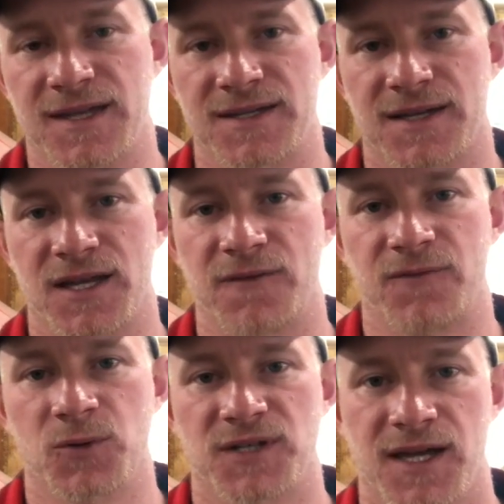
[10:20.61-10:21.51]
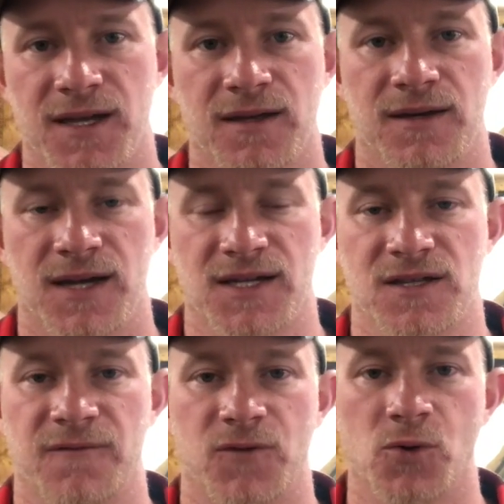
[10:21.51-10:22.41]
inside the fuel tank next
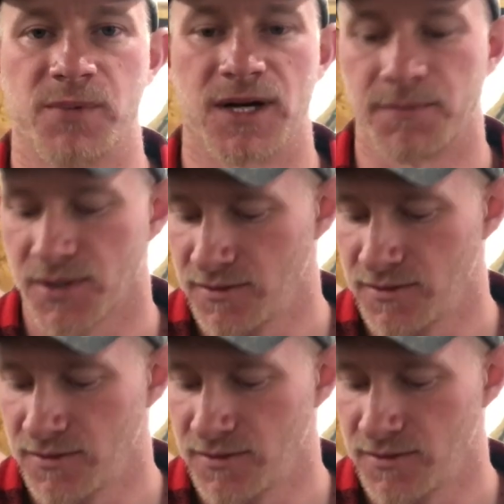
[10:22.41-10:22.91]
to the fuel pump.